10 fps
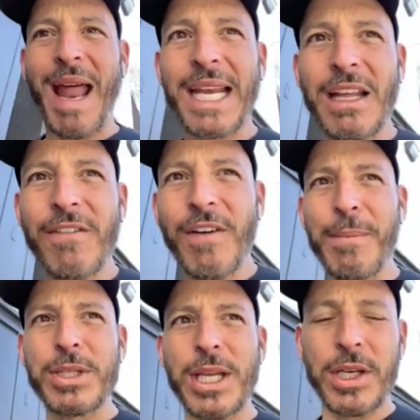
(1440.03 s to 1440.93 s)
So
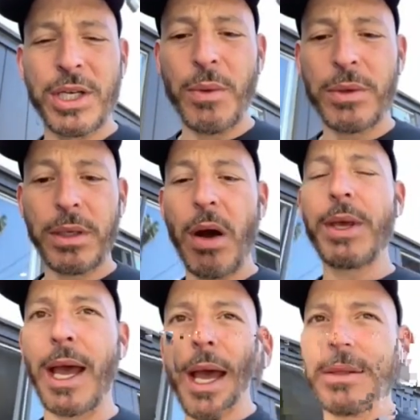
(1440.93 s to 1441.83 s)
95% don't.
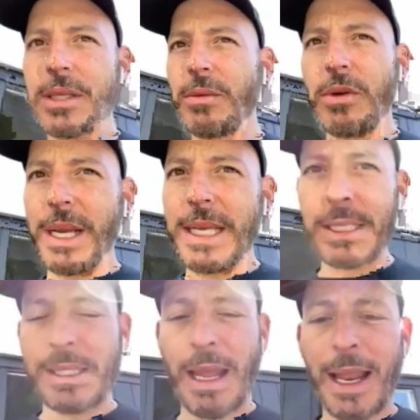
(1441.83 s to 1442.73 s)
Oh, yeah. Some
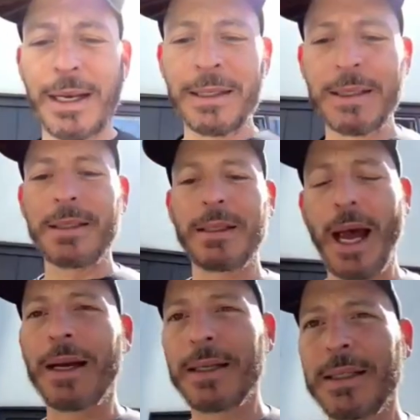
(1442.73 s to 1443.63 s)
crazy stat.
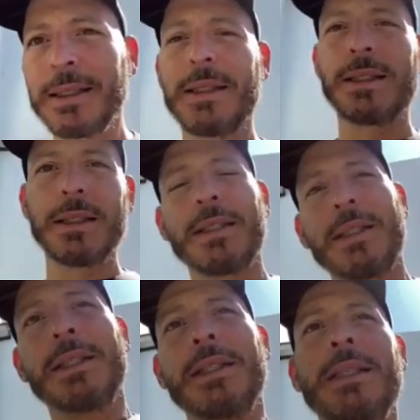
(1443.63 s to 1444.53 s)
Yeah.
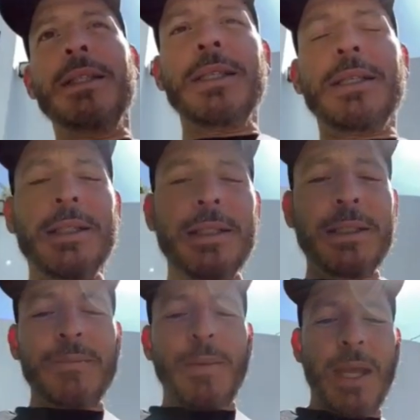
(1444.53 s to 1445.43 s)
That's
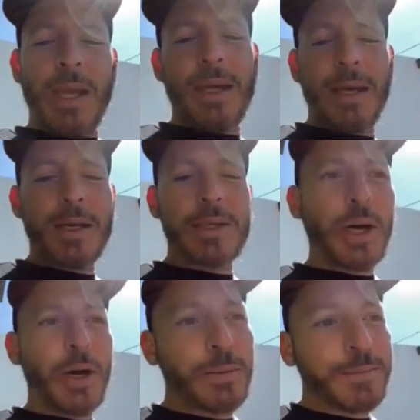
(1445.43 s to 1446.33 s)
gross.
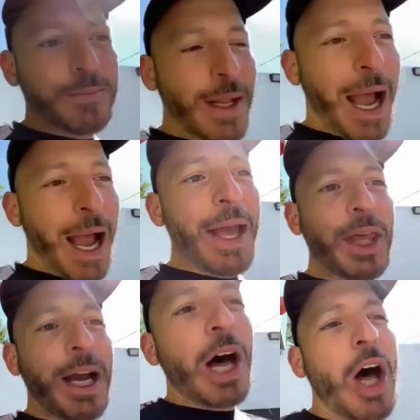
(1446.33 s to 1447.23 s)
So
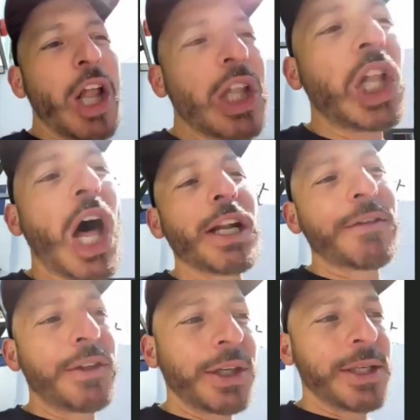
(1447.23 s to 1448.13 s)
I think a
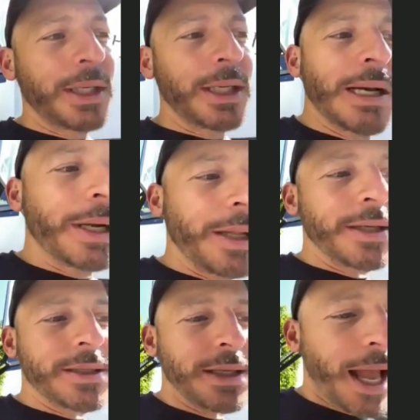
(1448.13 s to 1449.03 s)
lot of good is going to come
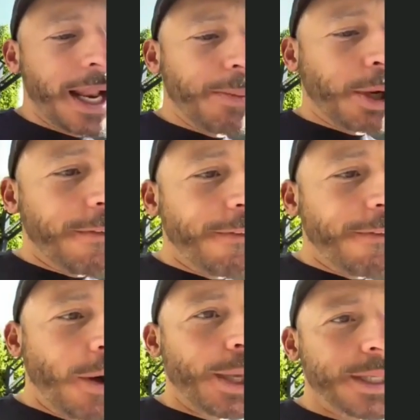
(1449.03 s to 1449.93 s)
out of this. And I'm going to
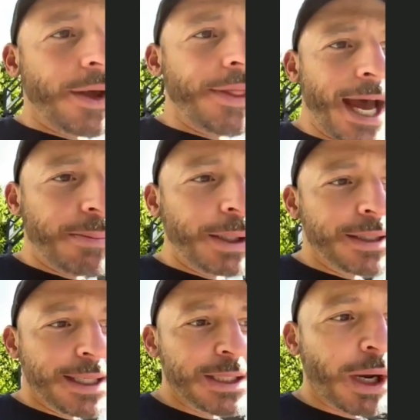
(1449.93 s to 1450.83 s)
focus on that
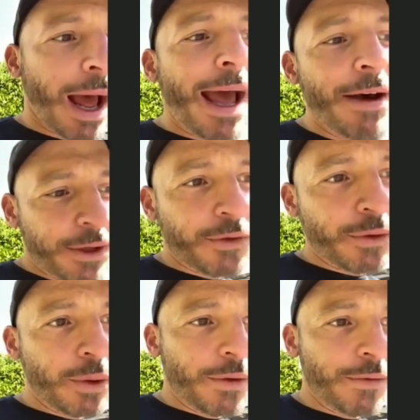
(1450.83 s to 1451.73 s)
because that's what I have
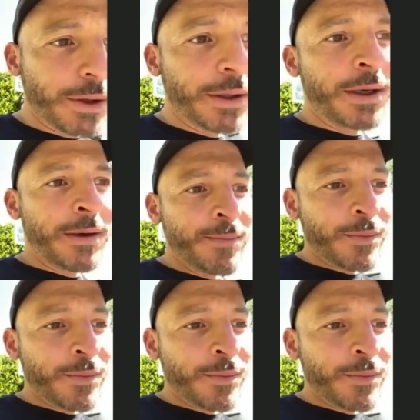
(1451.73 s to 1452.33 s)
control over.